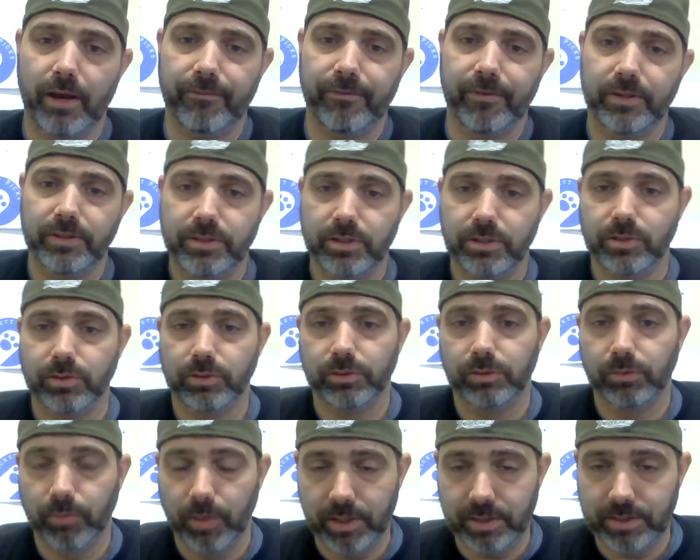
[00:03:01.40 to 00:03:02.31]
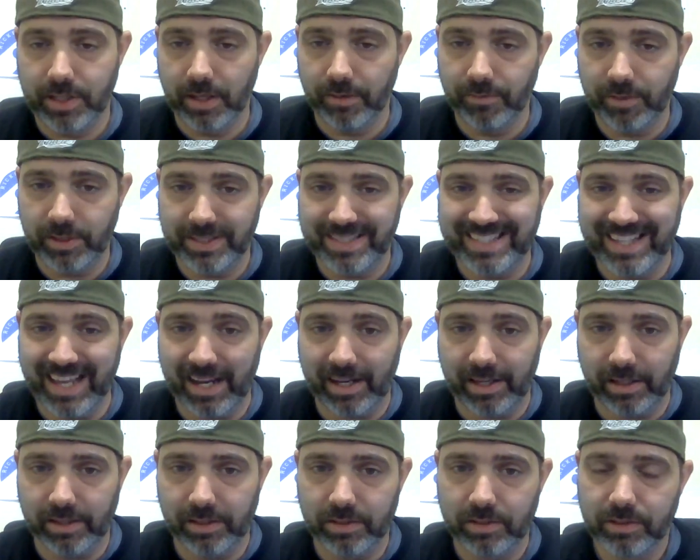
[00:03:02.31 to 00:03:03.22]
offense is ranked
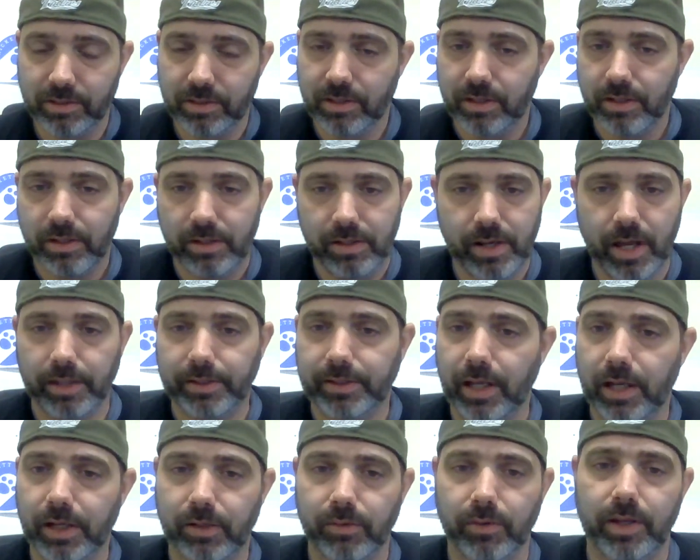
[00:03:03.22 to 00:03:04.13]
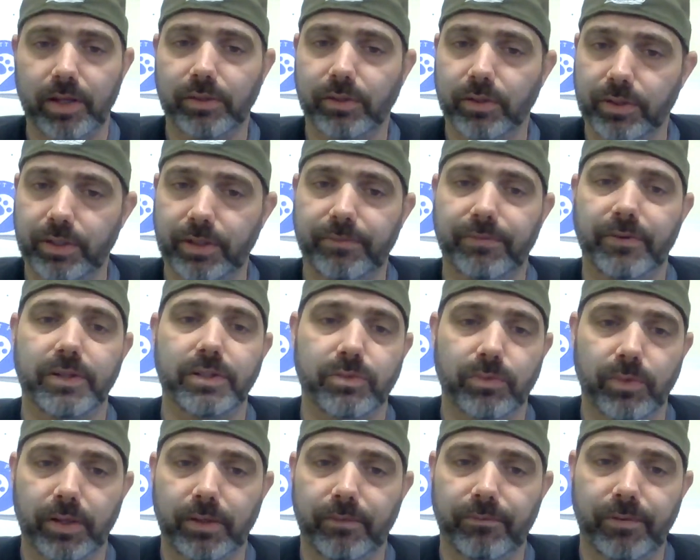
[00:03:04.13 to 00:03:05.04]
72nd, not that great. Their
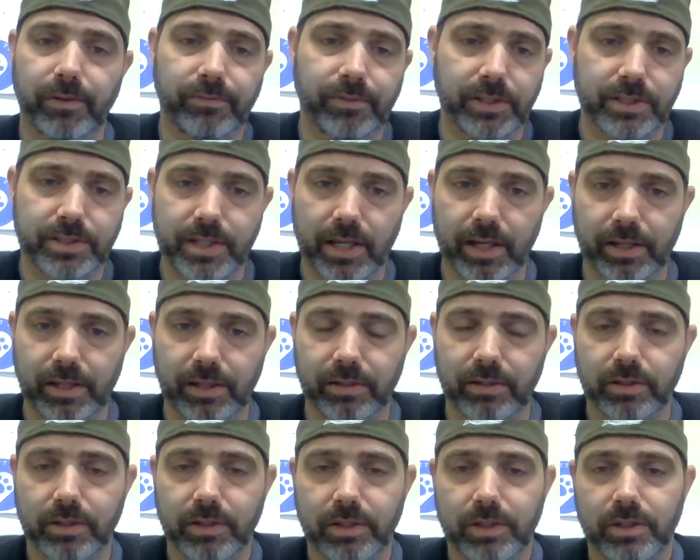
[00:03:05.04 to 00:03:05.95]
defense ranked 52nd.